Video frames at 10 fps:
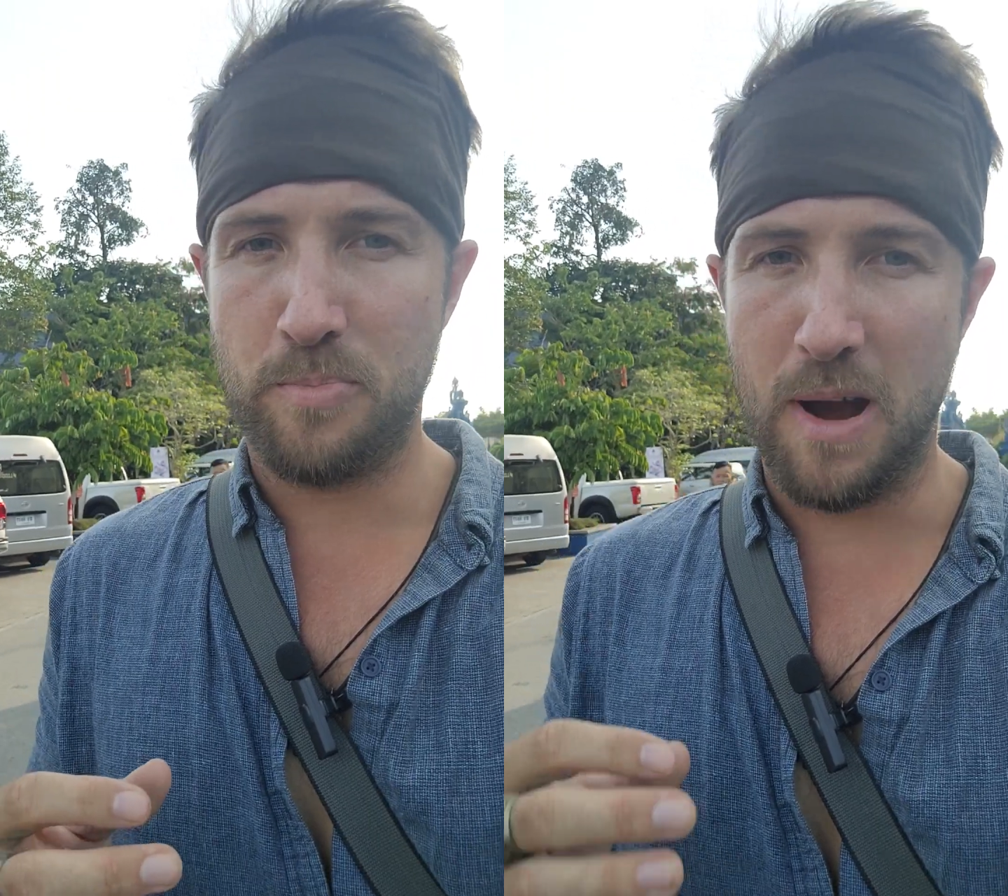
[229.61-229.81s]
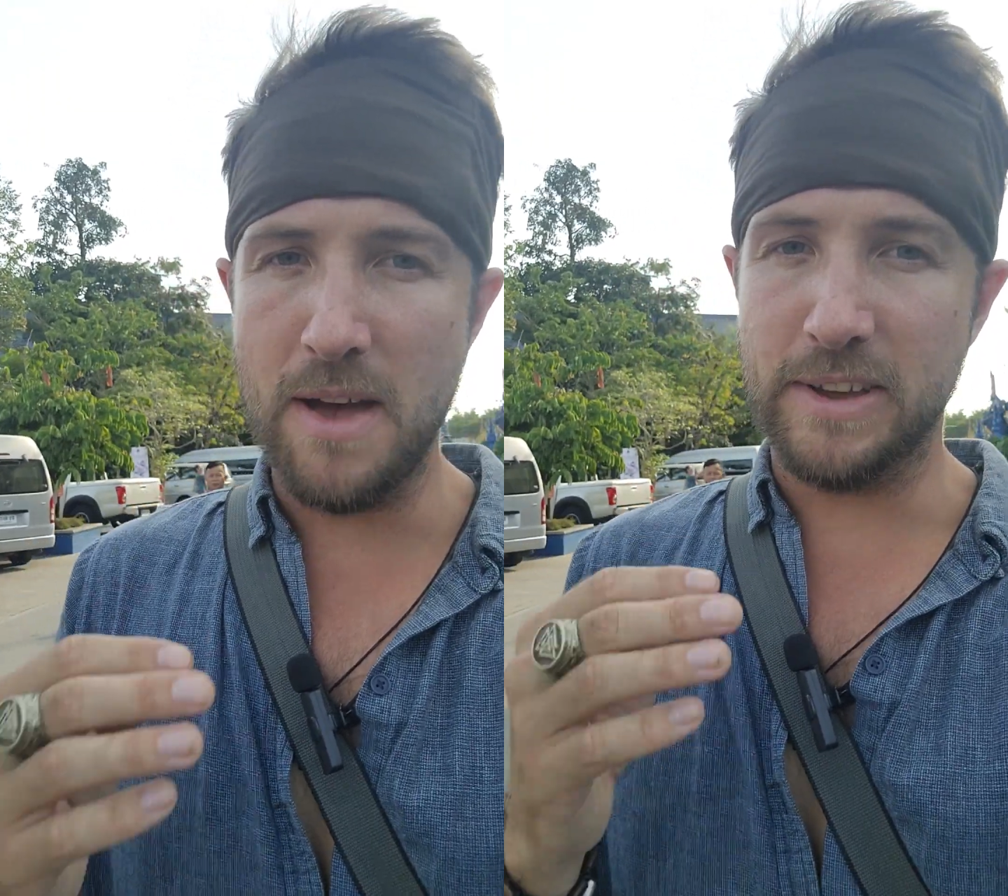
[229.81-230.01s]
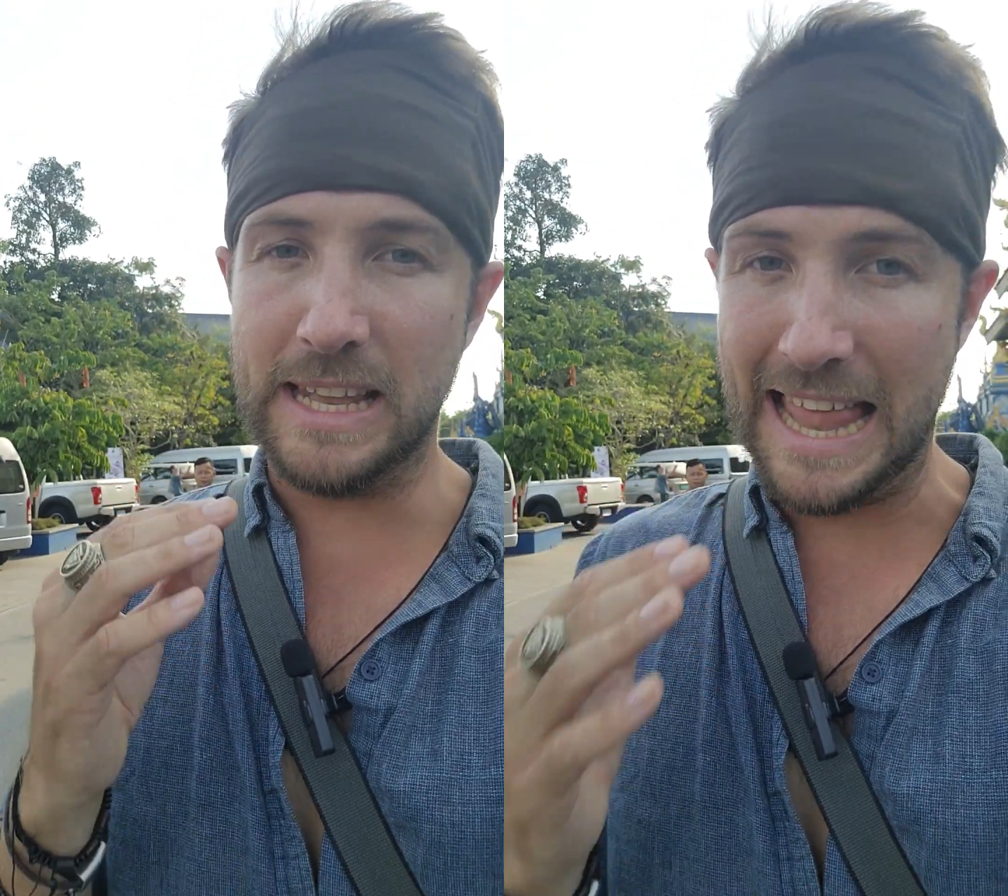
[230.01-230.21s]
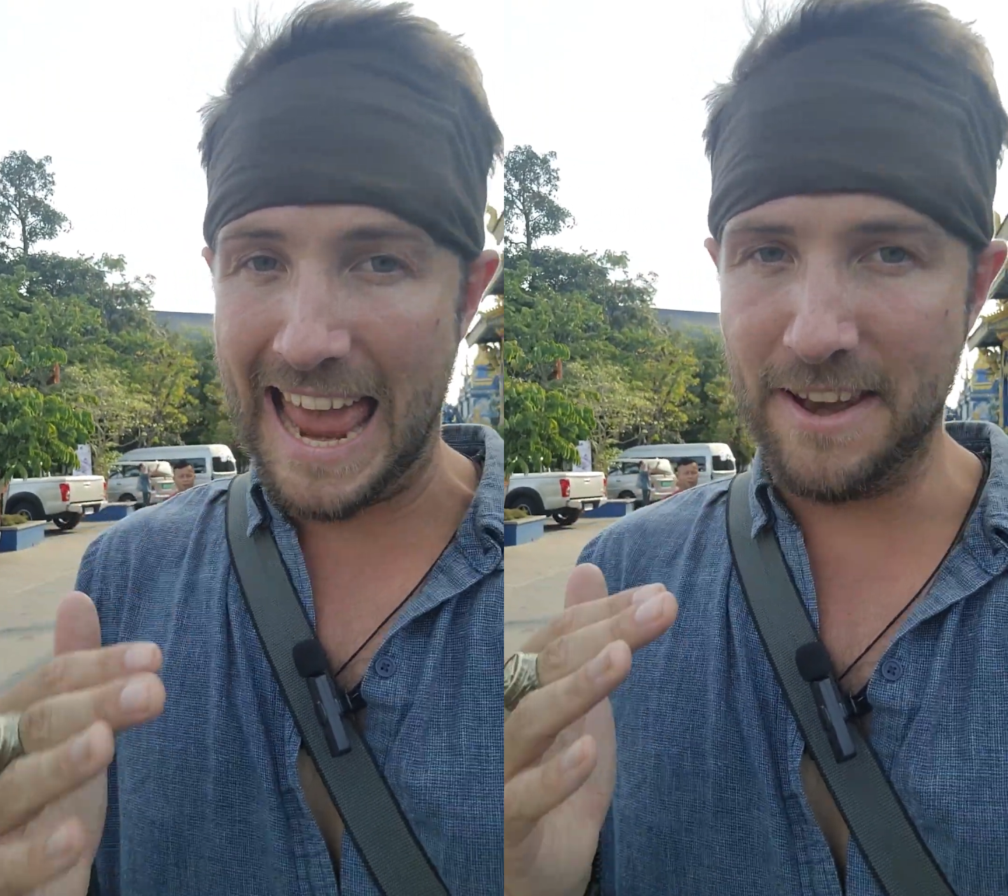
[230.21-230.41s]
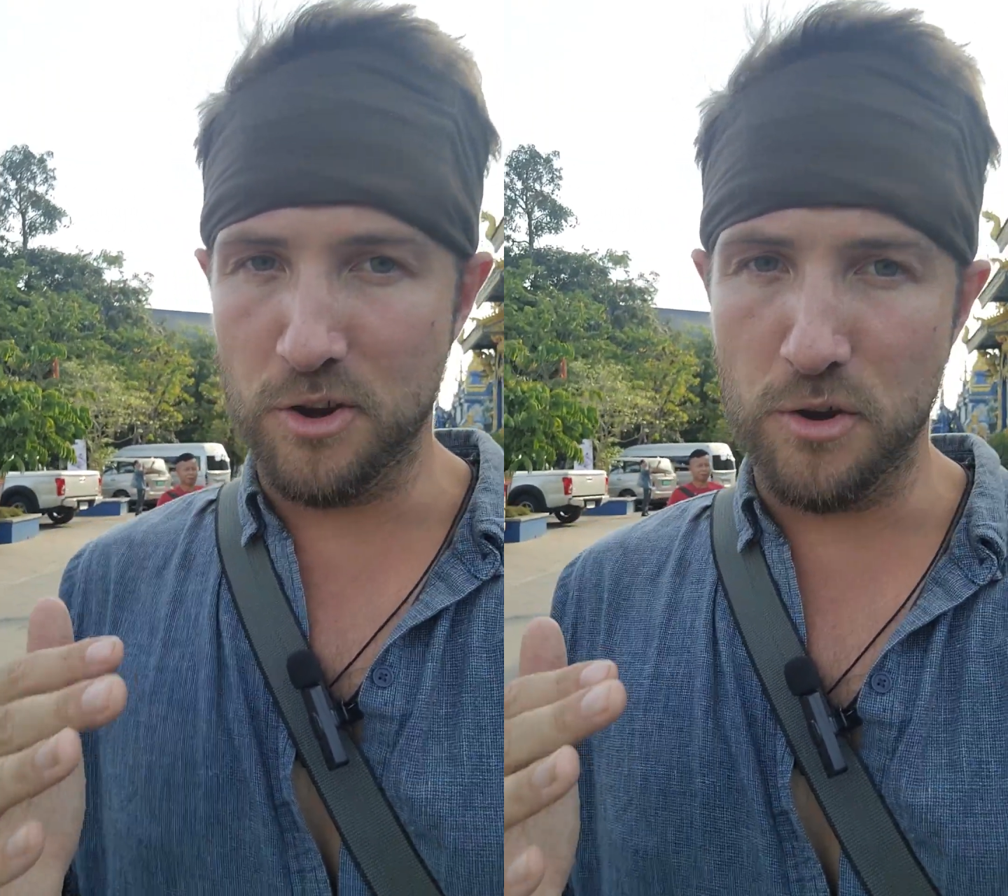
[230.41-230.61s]
private
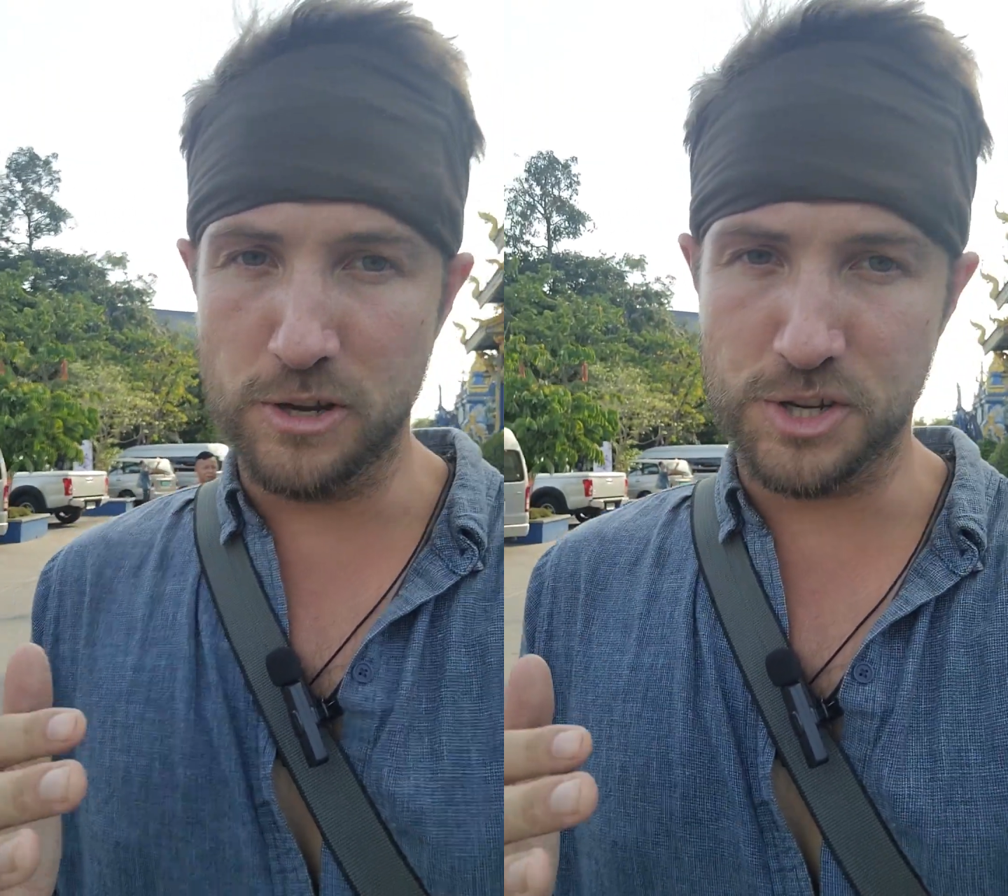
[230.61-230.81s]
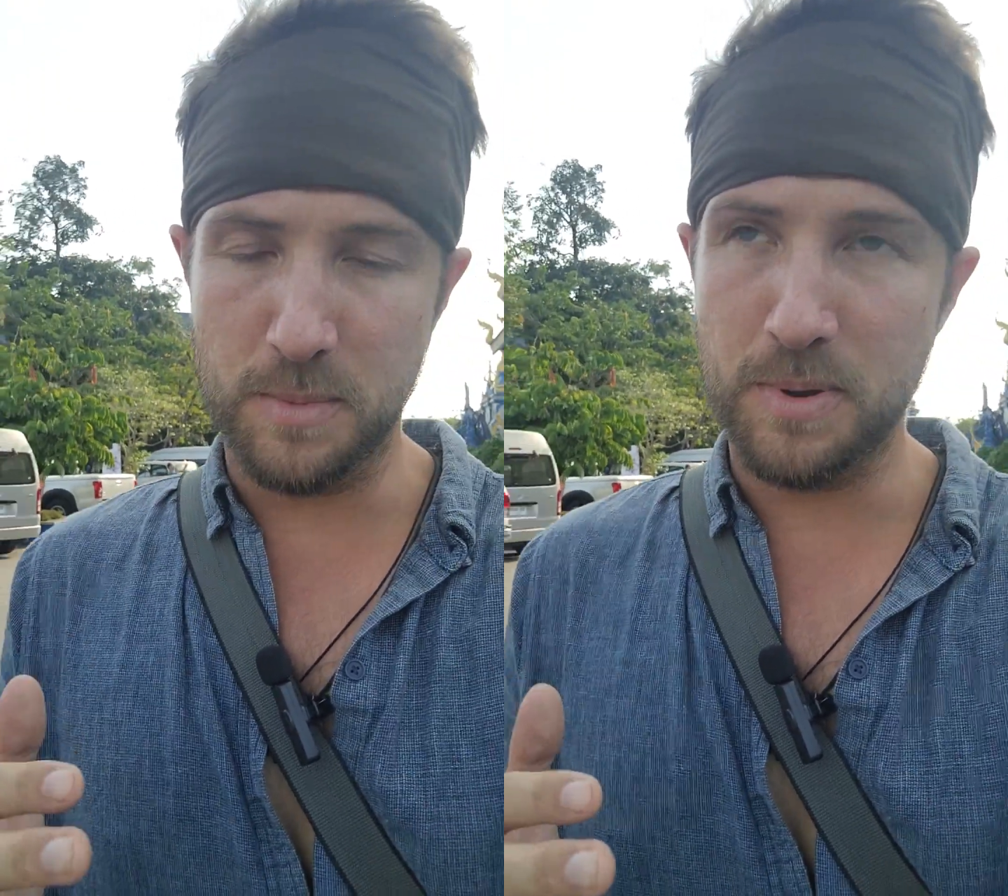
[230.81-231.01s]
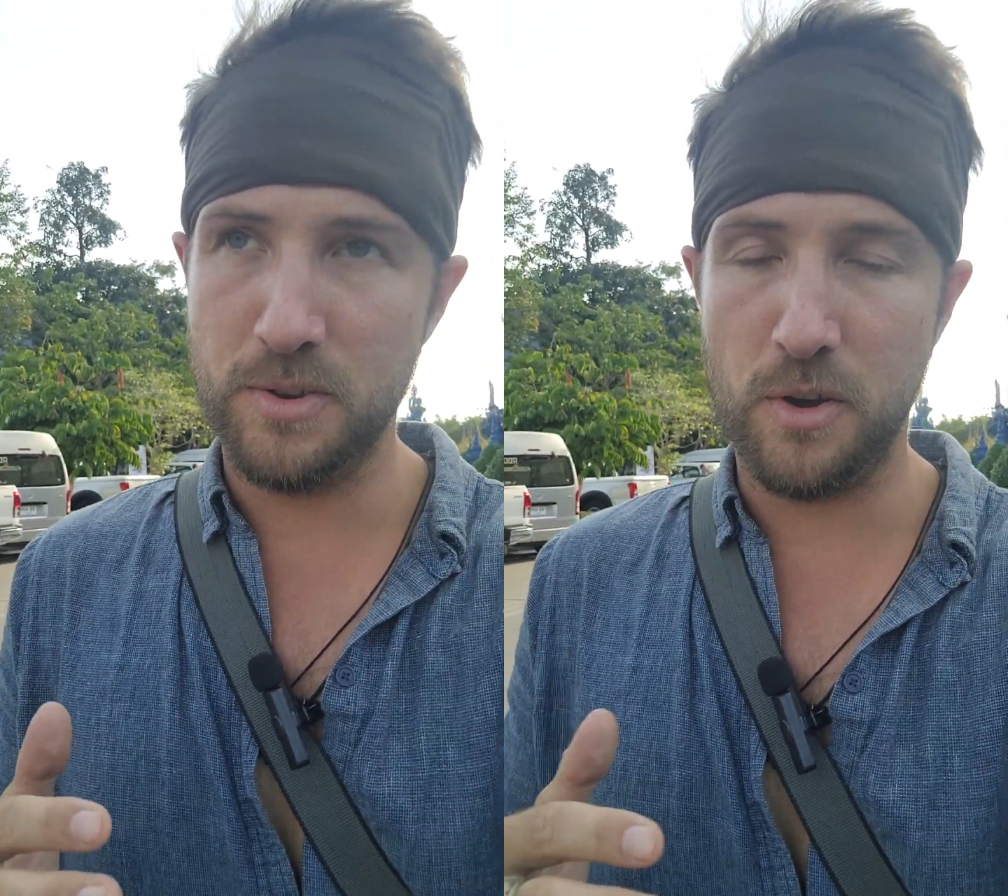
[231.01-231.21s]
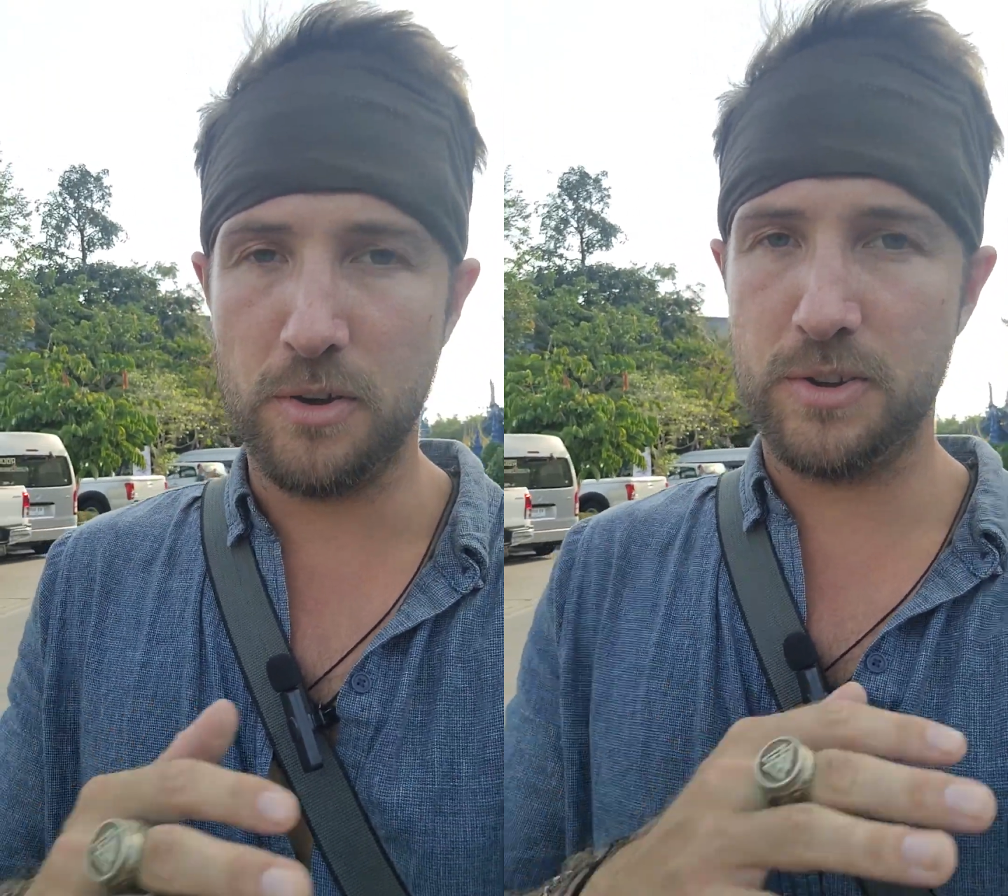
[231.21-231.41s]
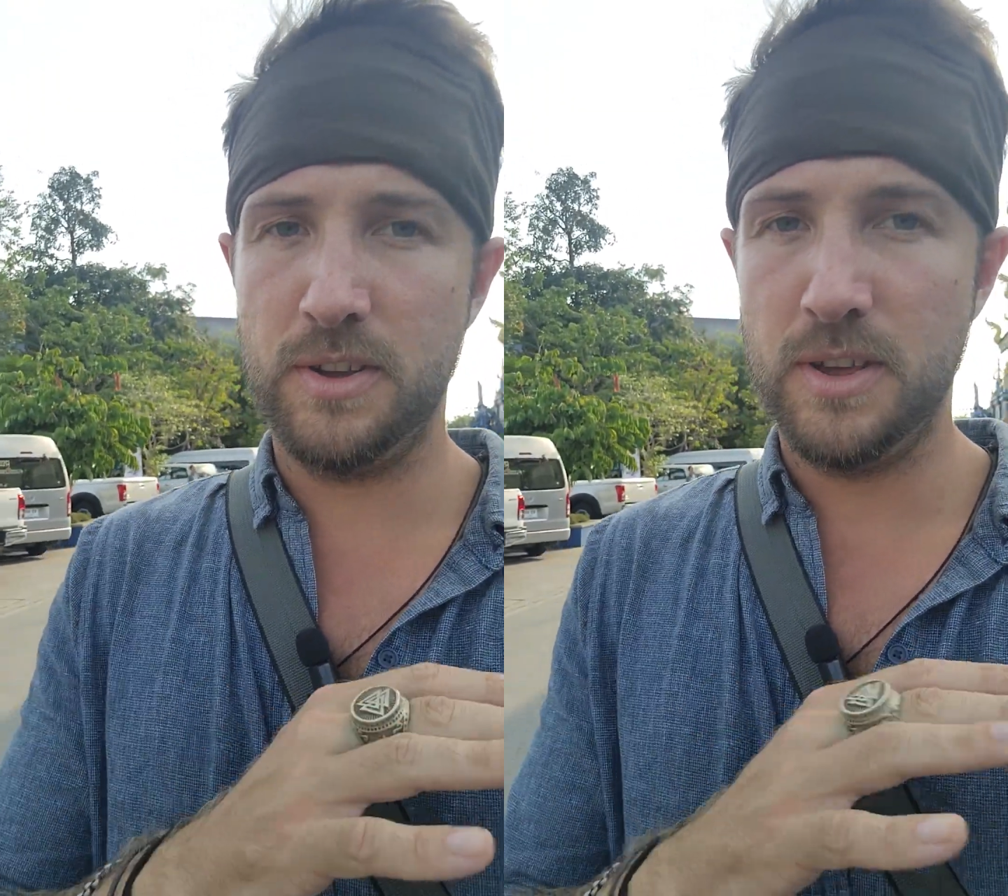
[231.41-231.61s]
land ownership,
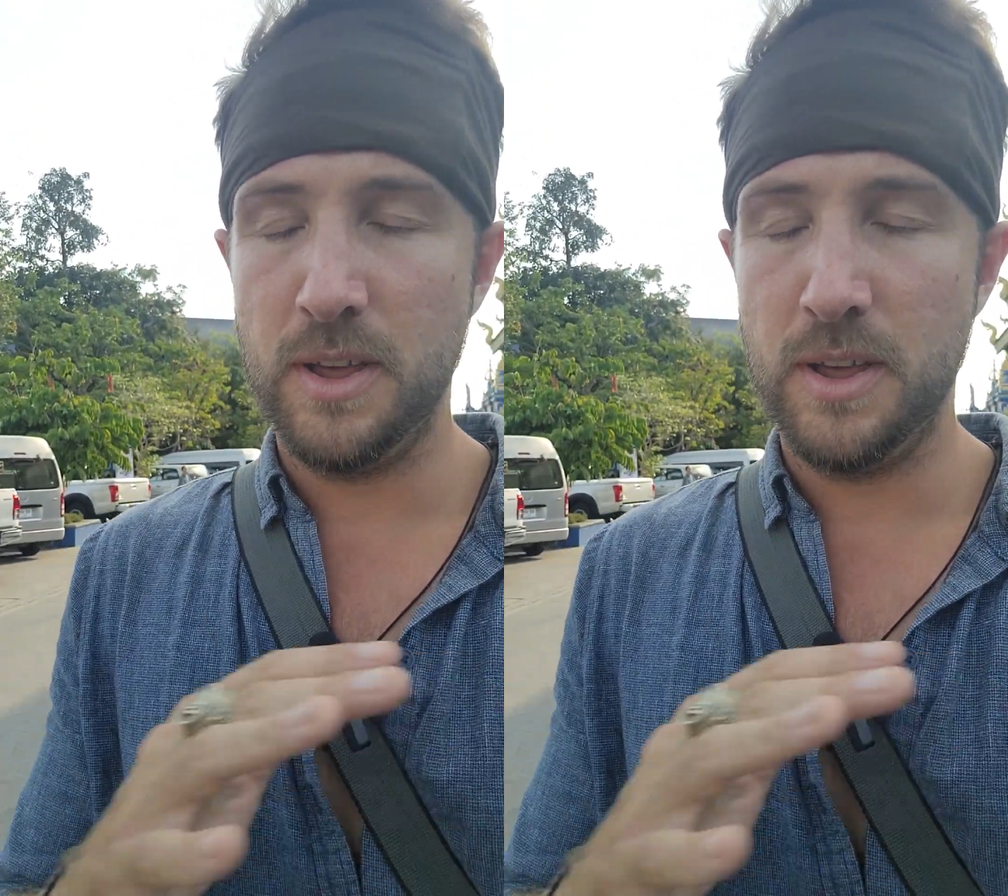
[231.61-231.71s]
not